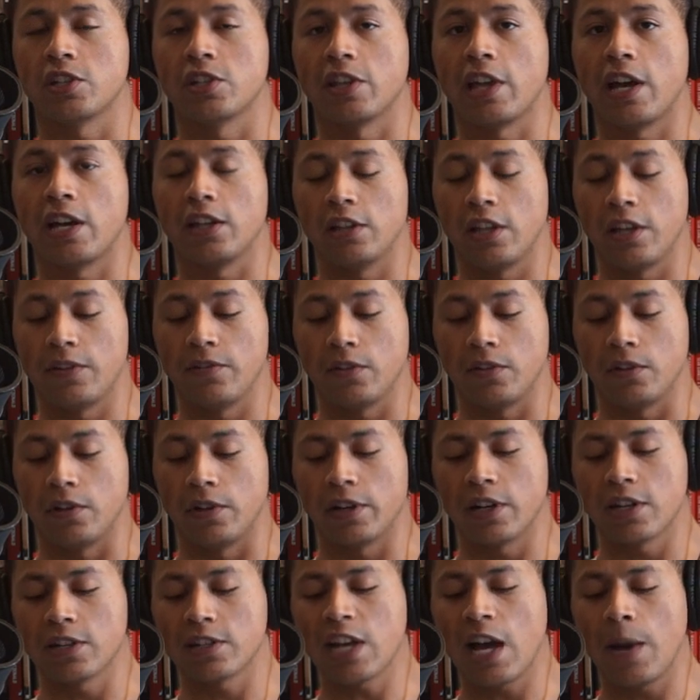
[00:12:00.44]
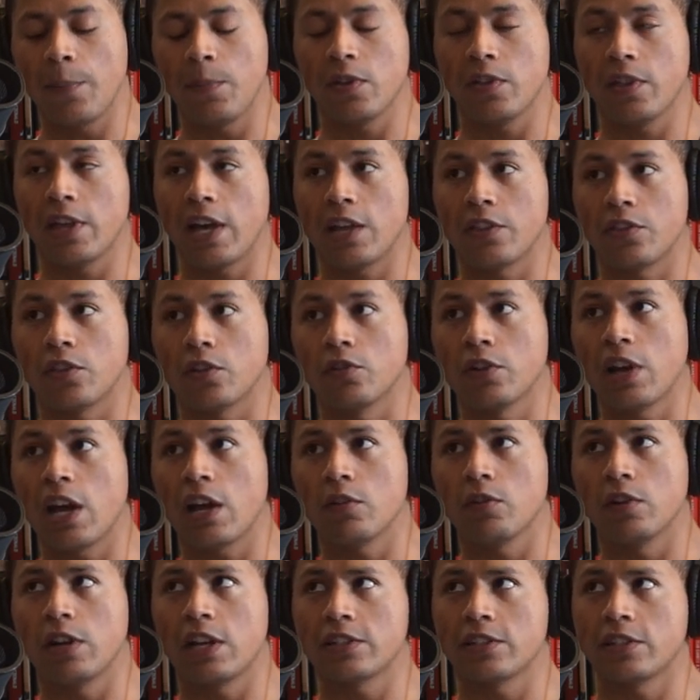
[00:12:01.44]
to that level. And on top of that, they're
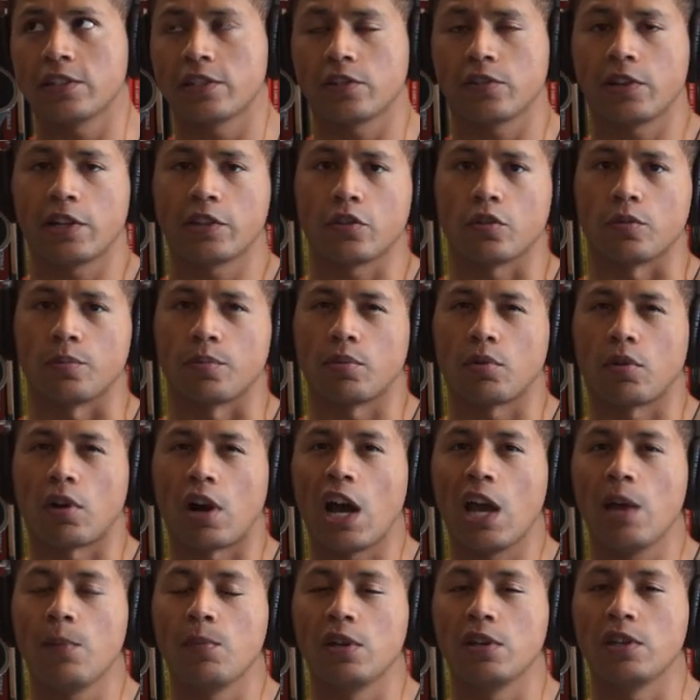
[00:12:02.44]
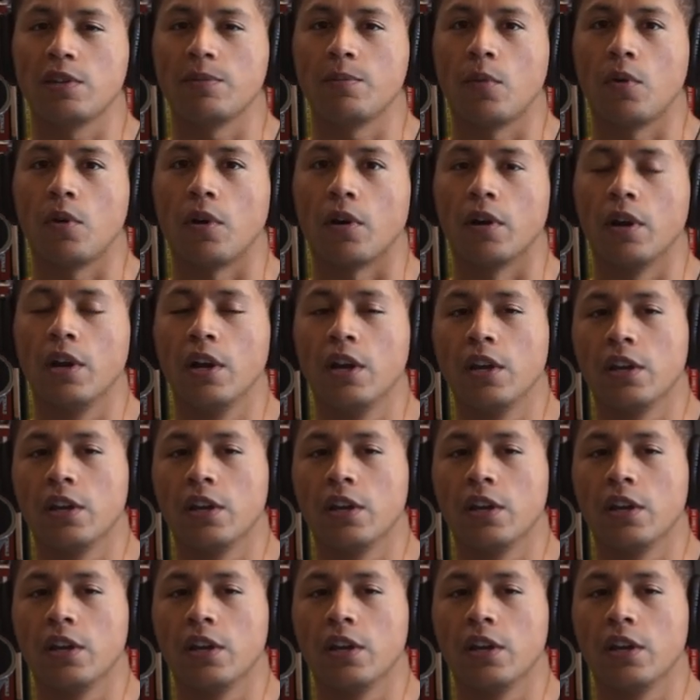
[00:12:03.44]
not necessarily at their prime anymore